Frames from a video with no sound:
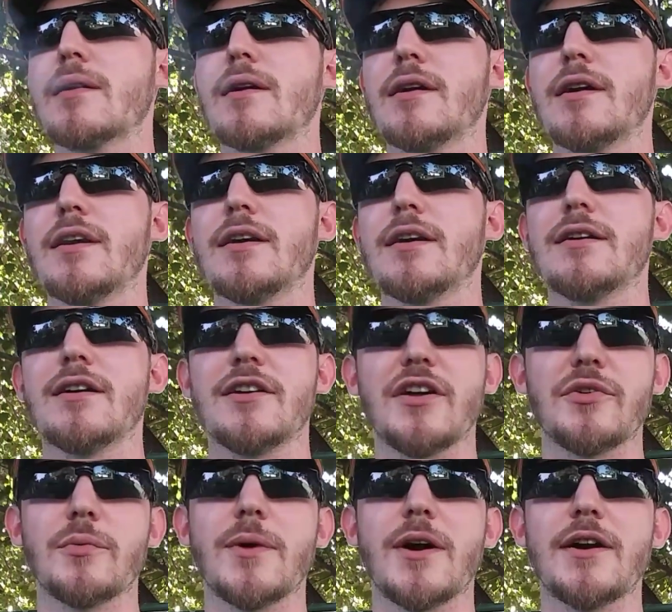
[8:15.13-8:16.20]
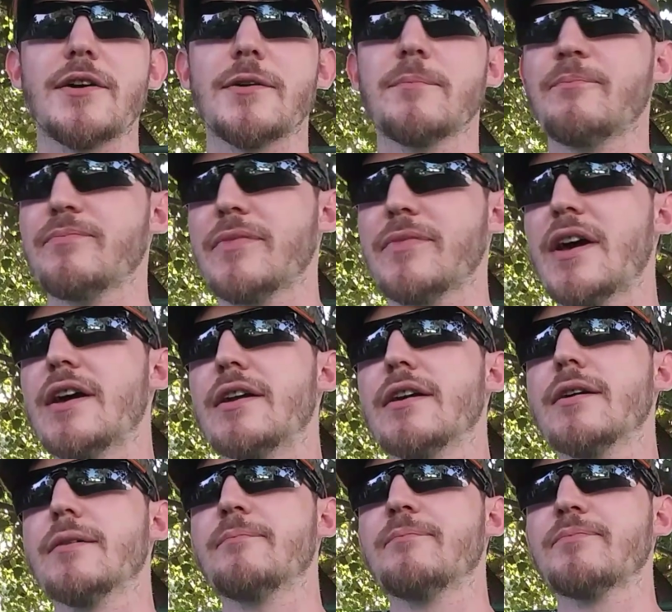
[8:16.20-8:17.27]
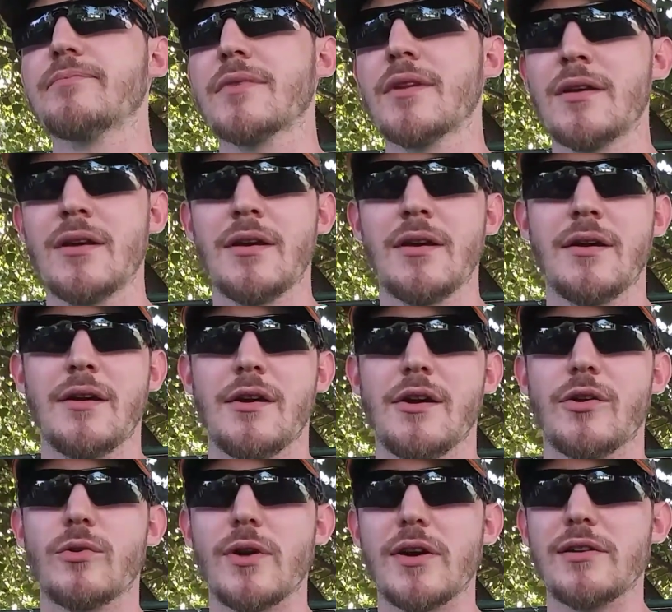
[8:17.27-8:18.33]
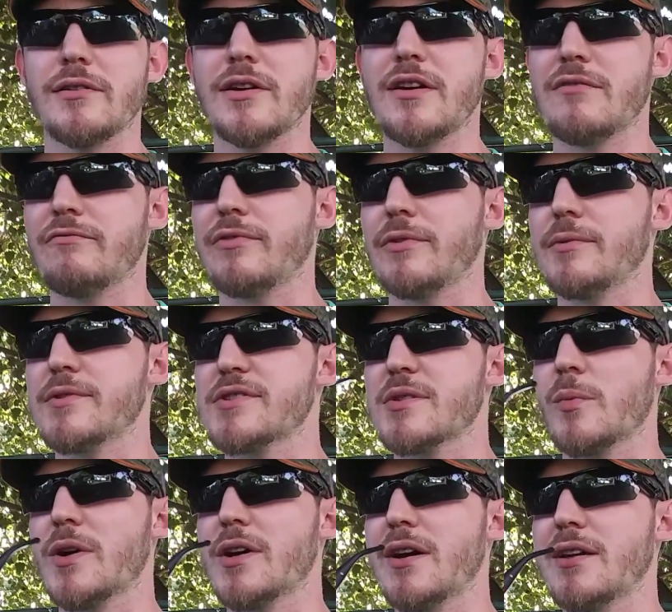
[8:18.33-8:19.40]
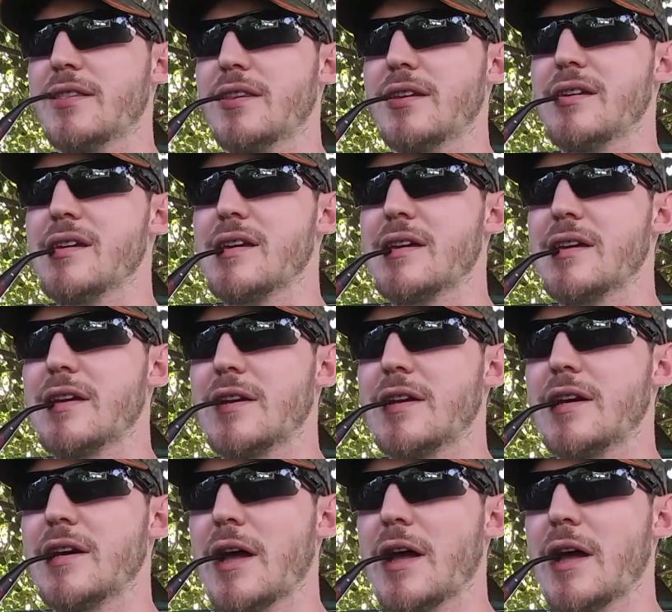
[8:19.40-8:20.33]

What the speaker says: And another writer that greatly influenced the way I think and